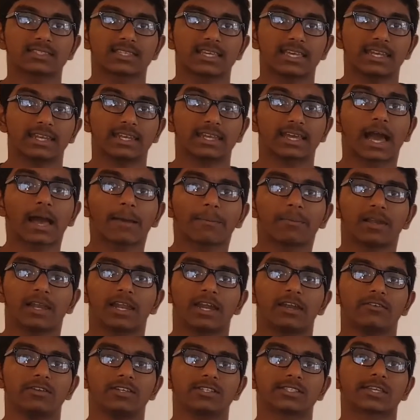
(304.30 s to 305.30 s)
in
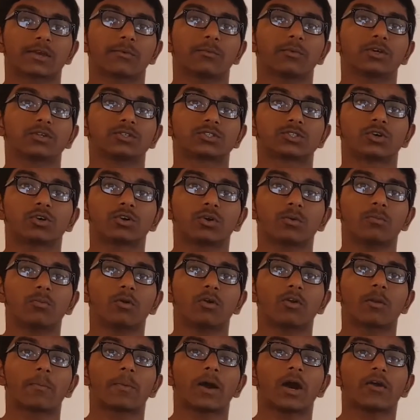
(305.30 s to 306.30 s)
capillaries, and we'll talk
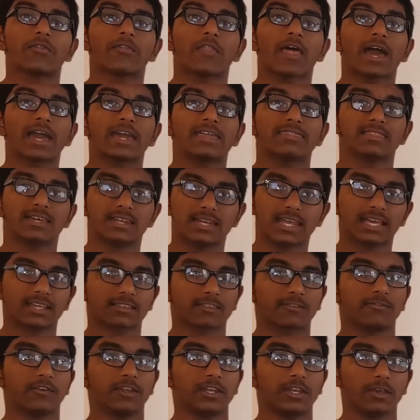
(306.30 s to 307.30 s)
more about that in the
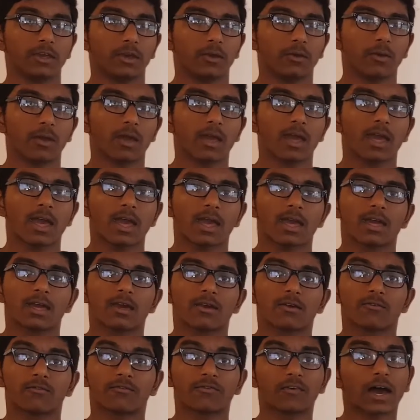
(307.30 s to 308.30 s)
next video.
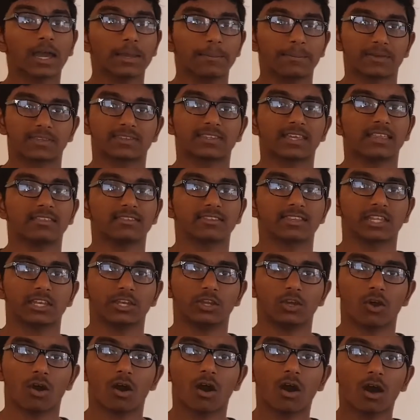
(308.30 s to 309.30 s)
5% in
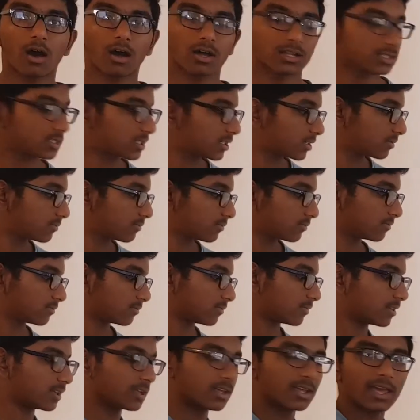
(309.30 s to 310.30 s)
your heart,
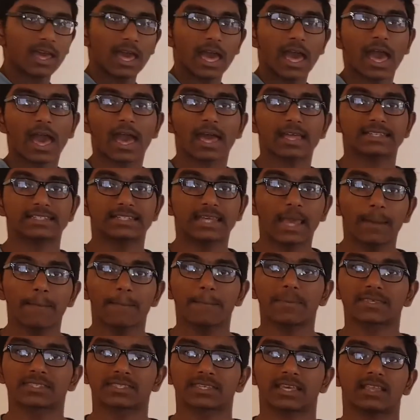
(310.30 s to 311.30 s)
and
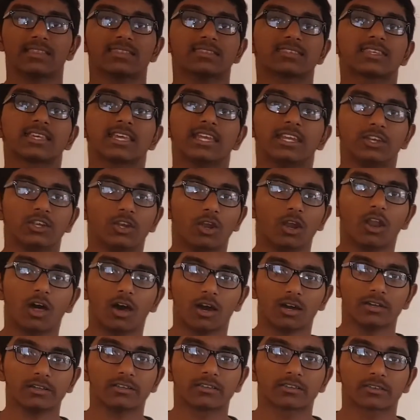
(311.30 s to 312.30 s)
10% in your
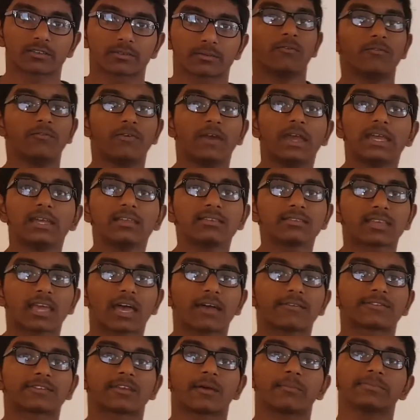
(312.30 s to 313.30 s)
lungs. Veins
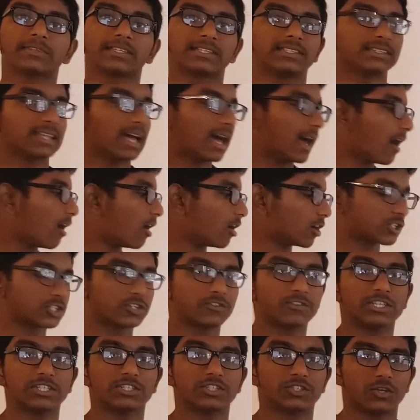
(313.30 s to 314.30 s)
have something that
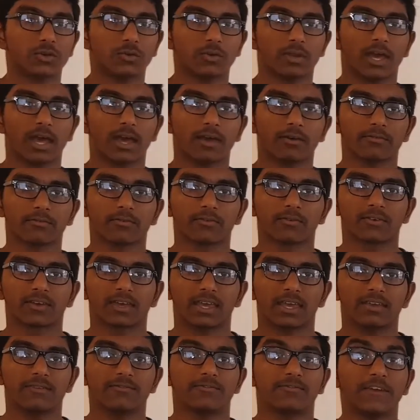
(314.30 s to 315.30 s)
arteries don't have.
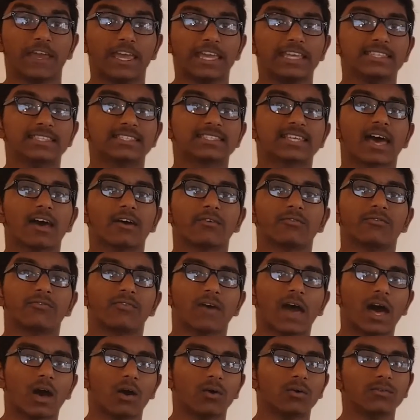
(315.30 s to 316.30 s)
Okay, veins have
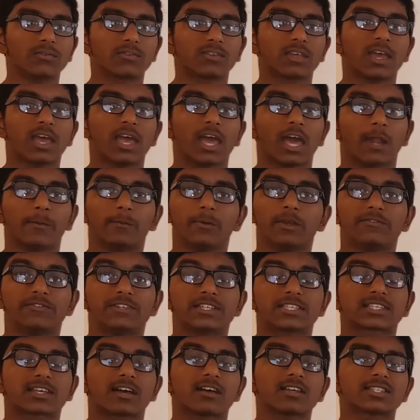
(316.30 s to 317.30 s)
valves, and we've
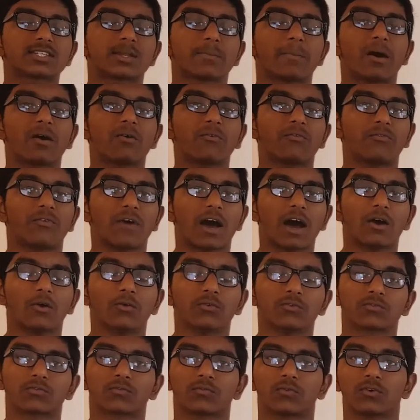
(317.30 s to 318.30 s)
discussed about
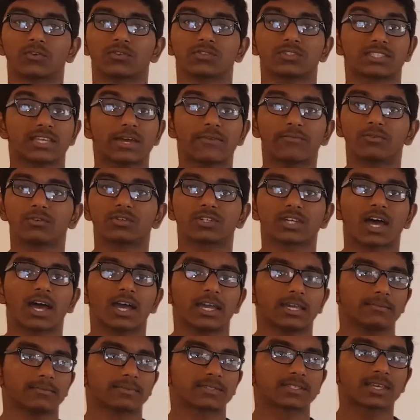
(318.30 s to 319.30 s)
valves for several
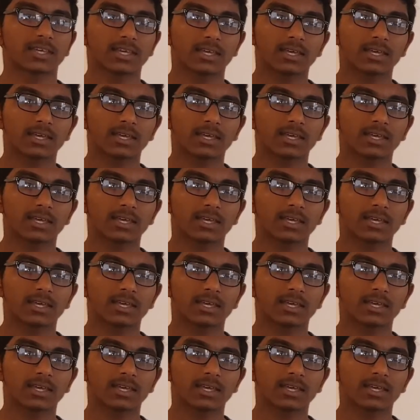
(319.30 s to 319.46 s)
times